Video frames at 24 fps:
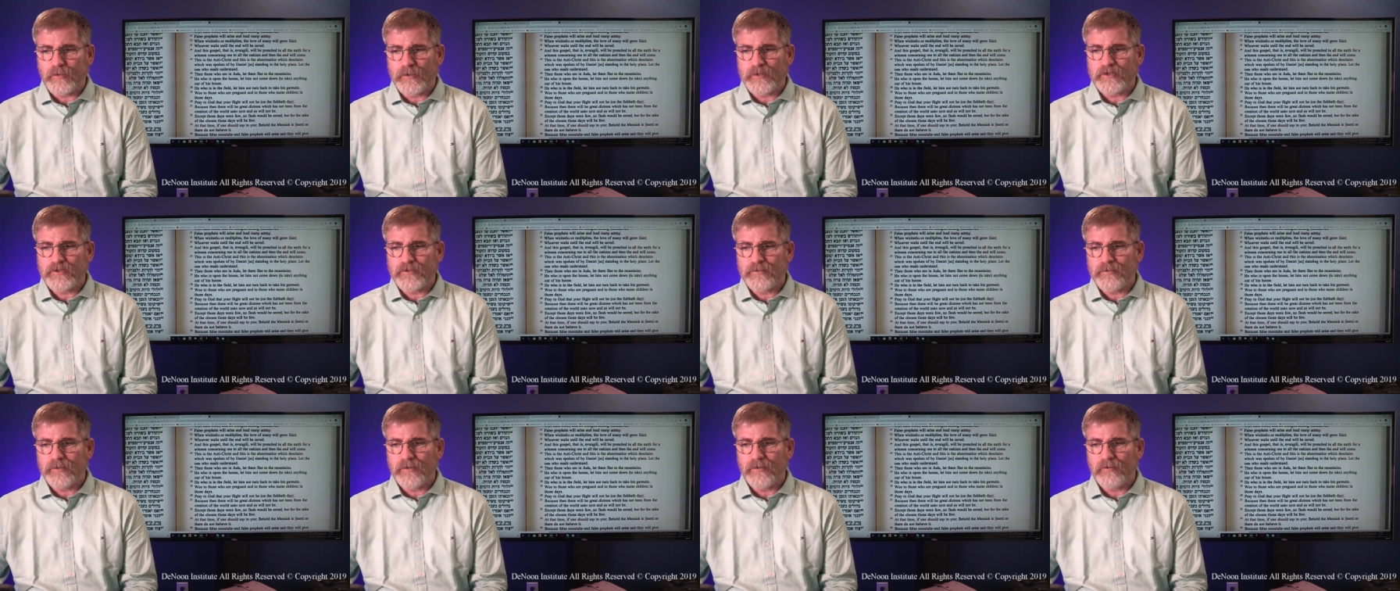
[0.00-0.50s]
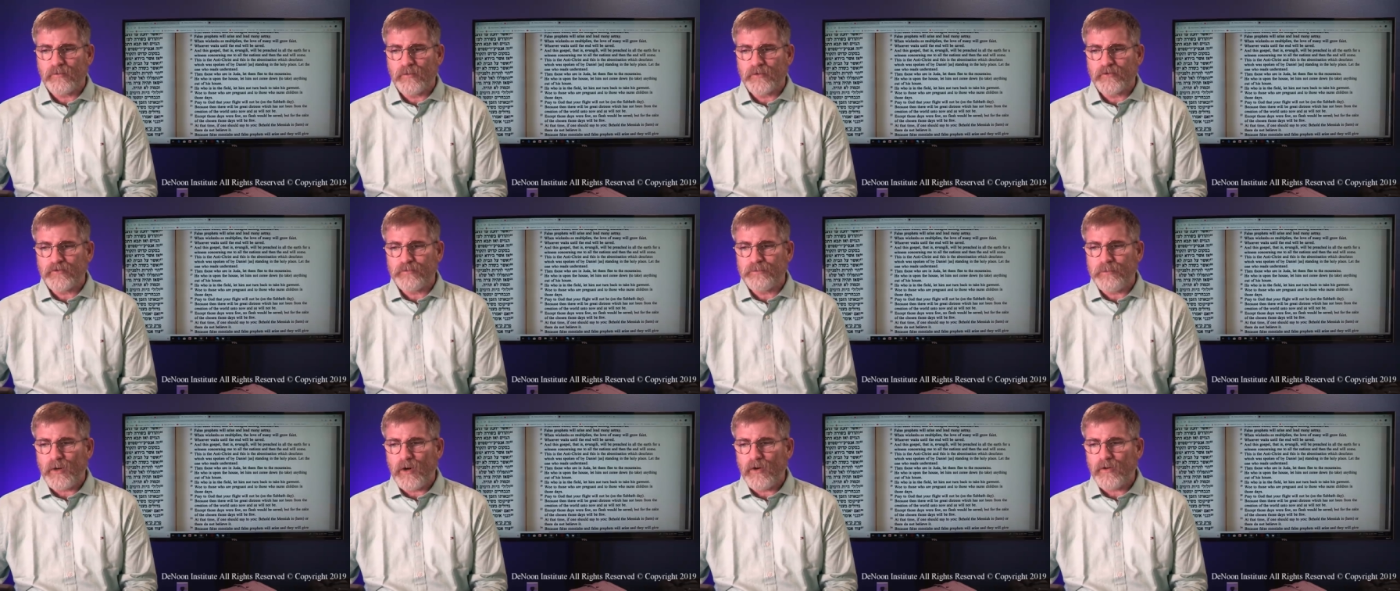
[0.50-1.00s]
which
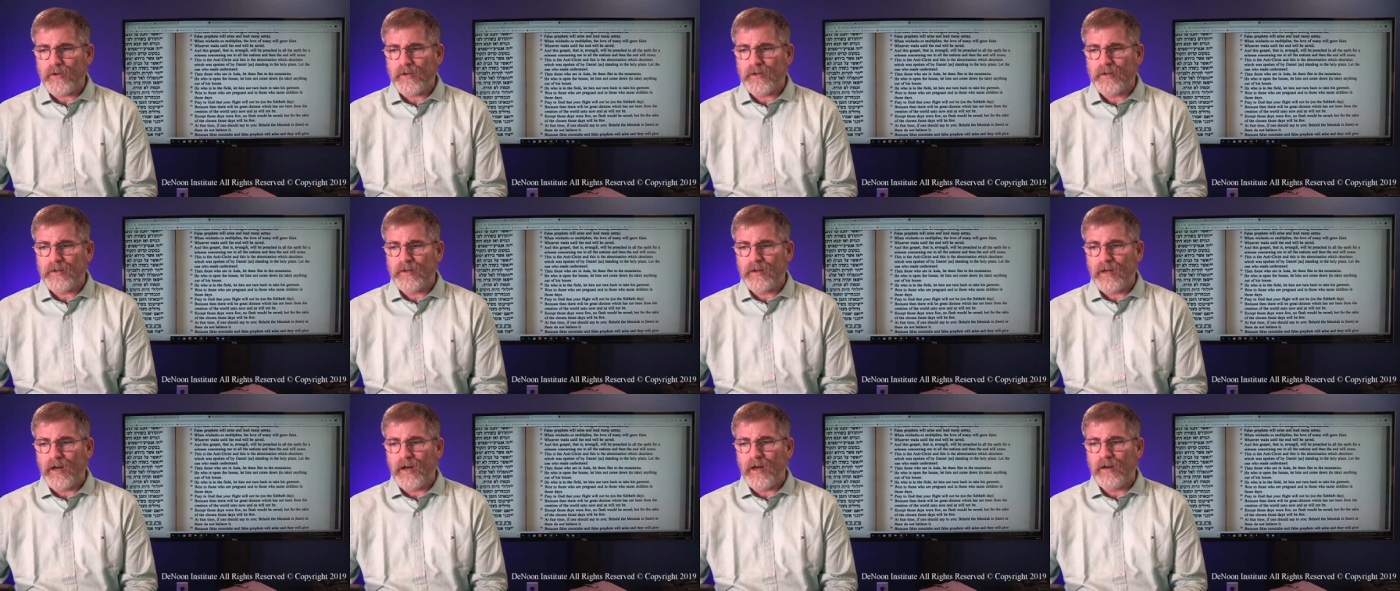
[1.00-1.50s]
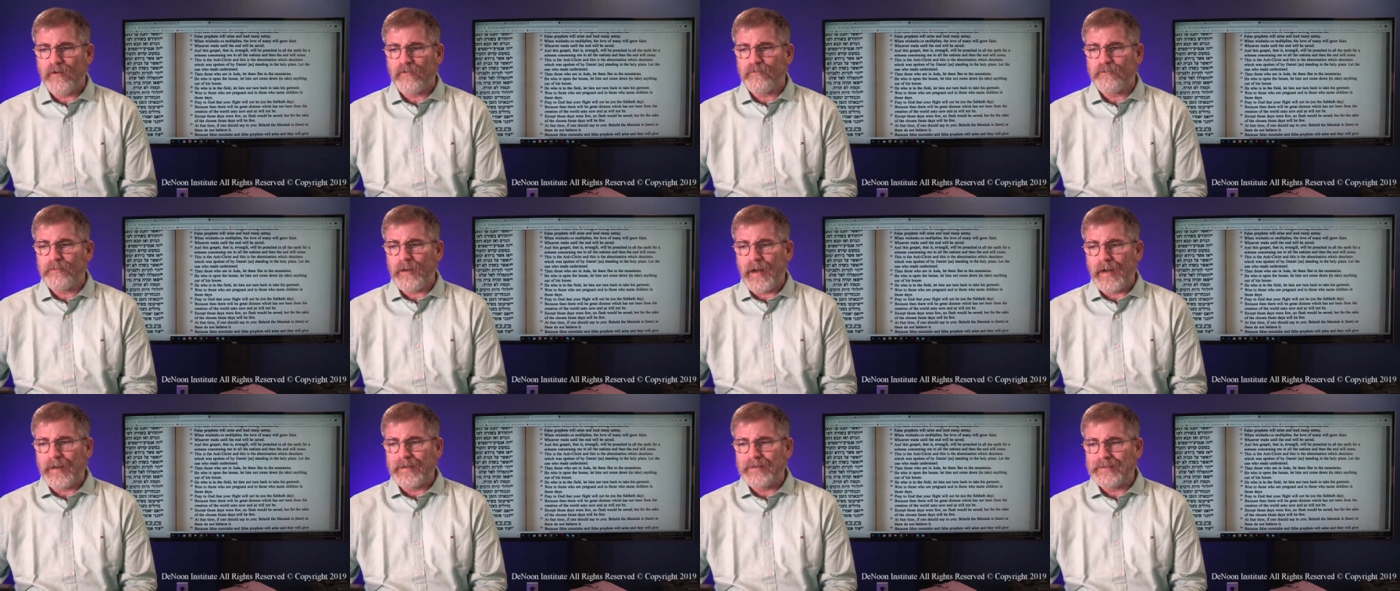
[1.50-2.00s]
was spoken
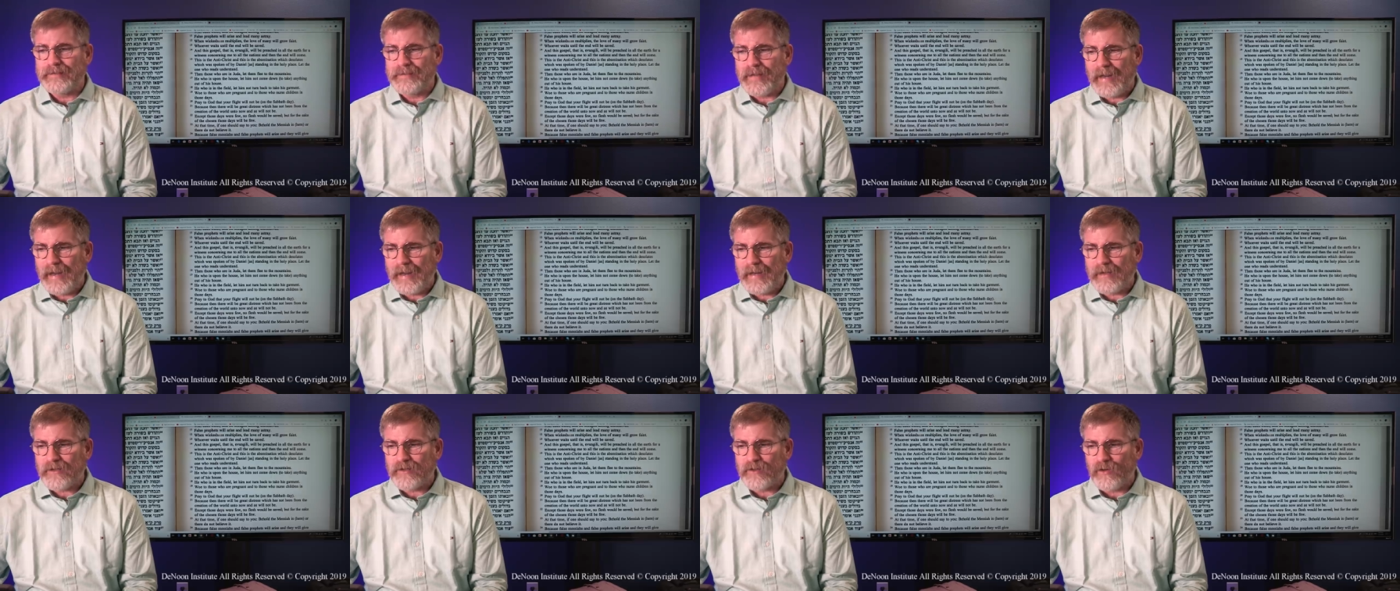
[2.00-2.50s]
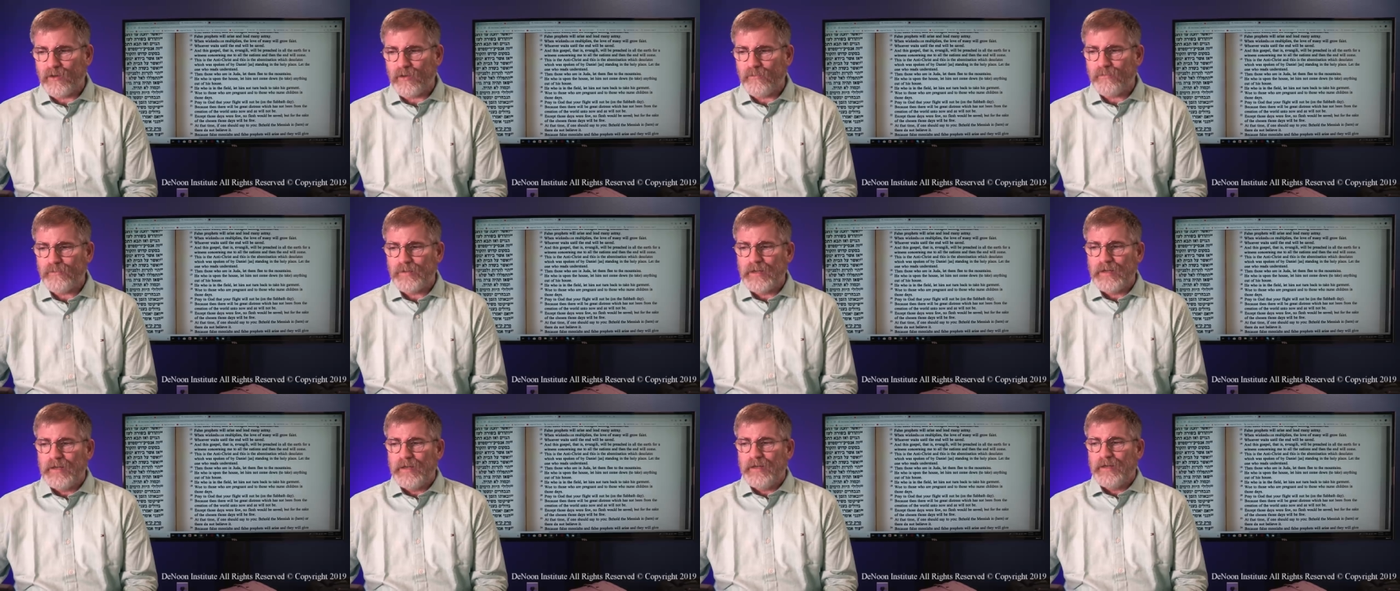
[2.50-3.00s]
of by
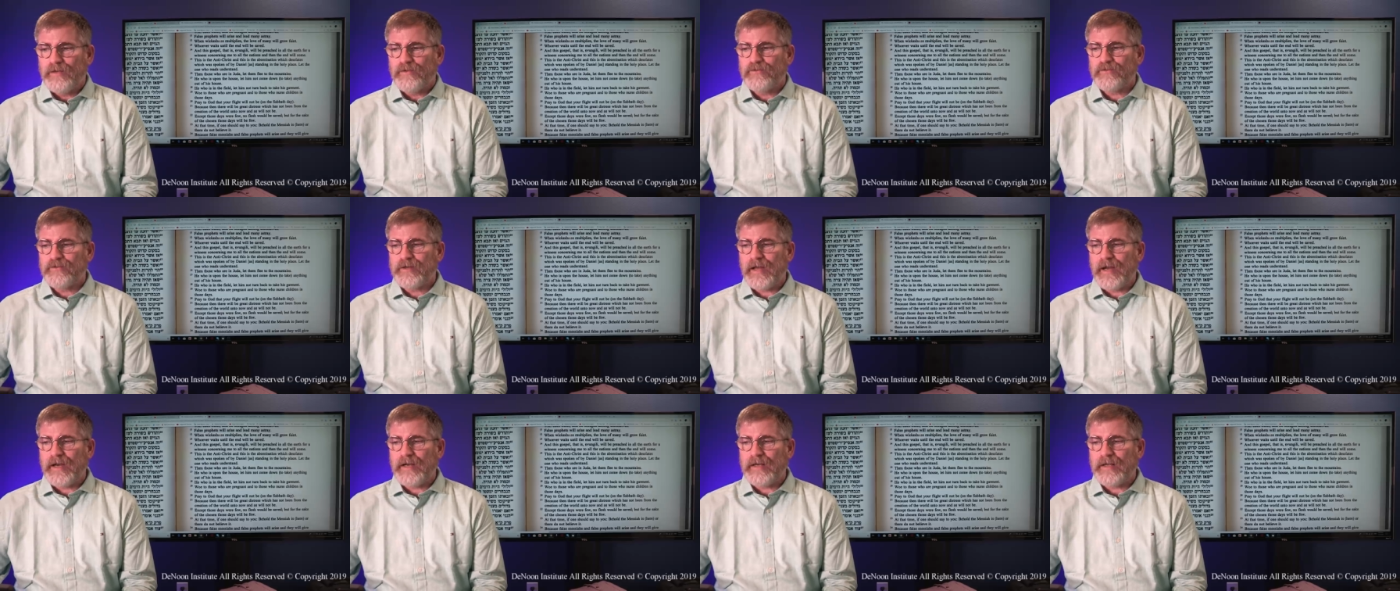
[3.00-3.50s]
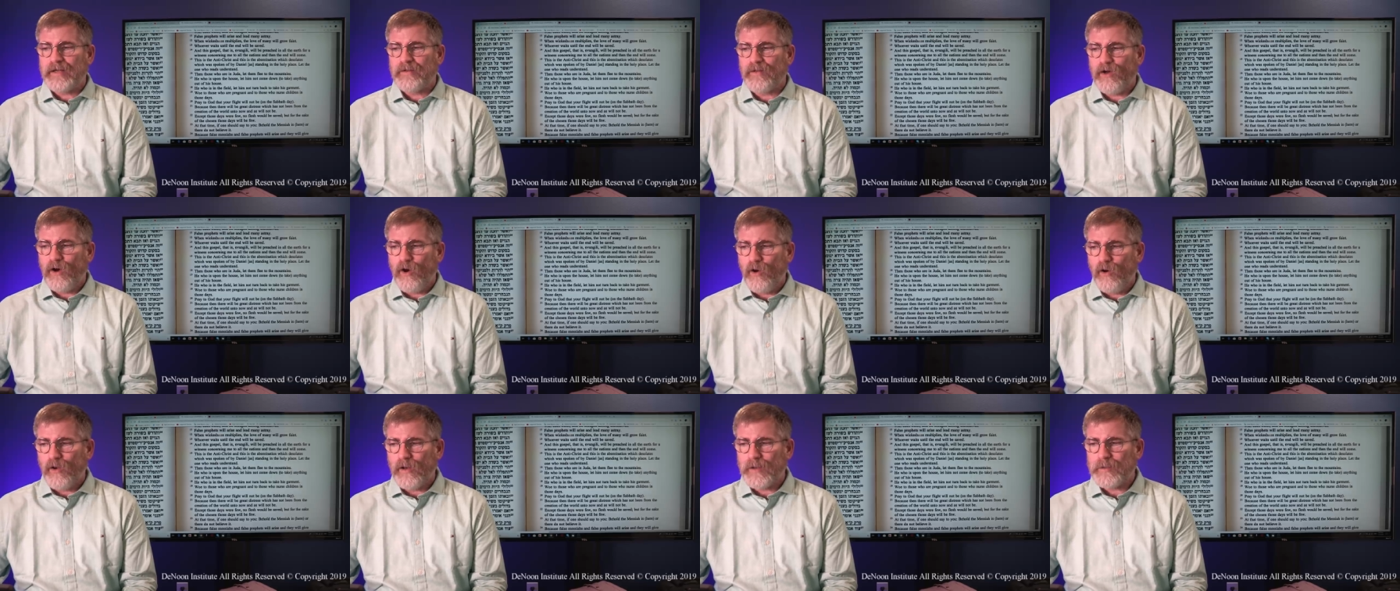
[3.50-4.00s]
Daniel, standing in
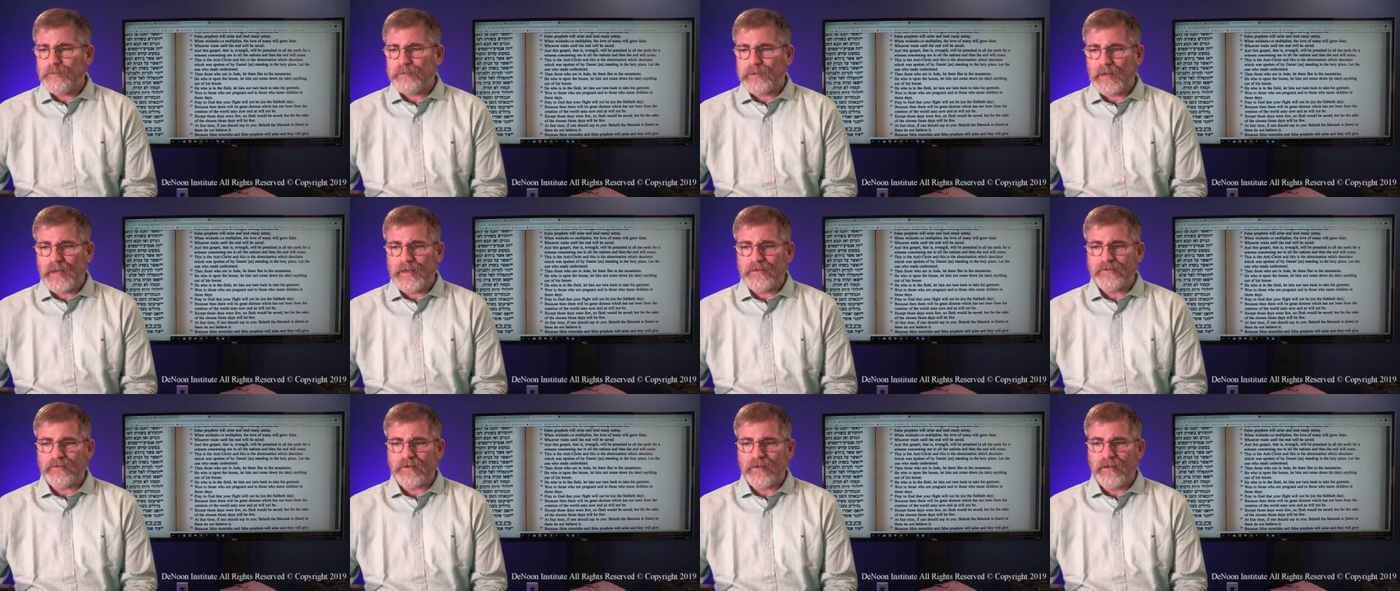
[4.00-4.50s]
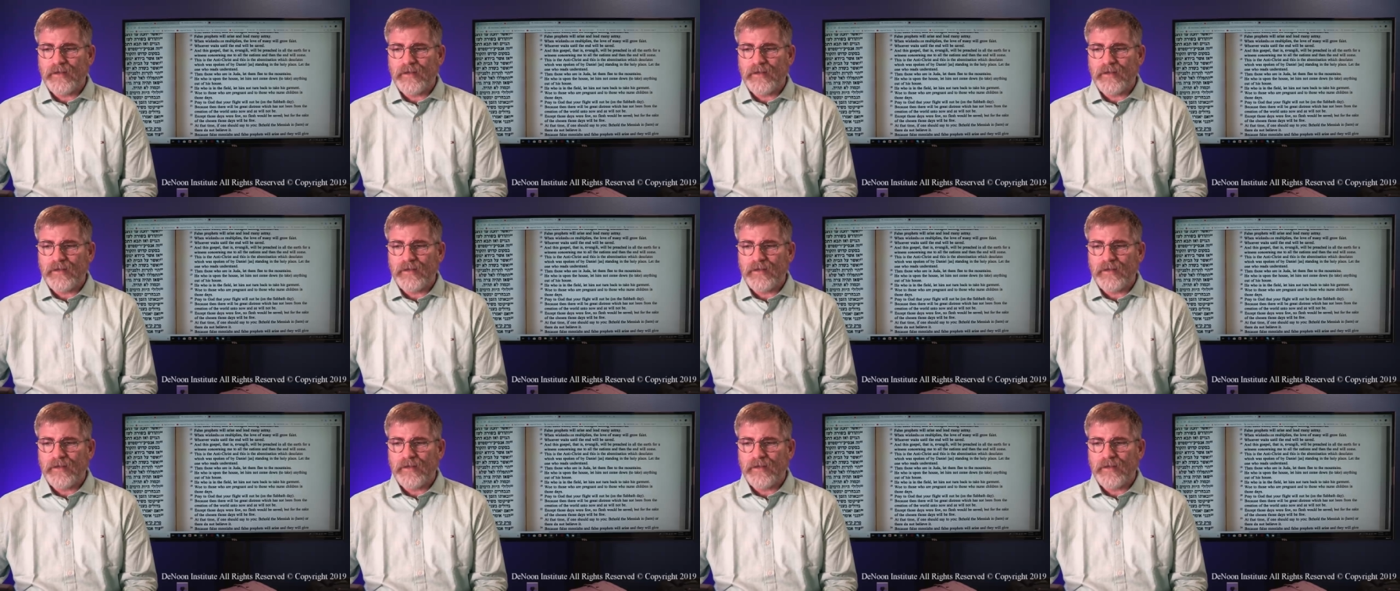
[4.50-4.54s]
the holy place.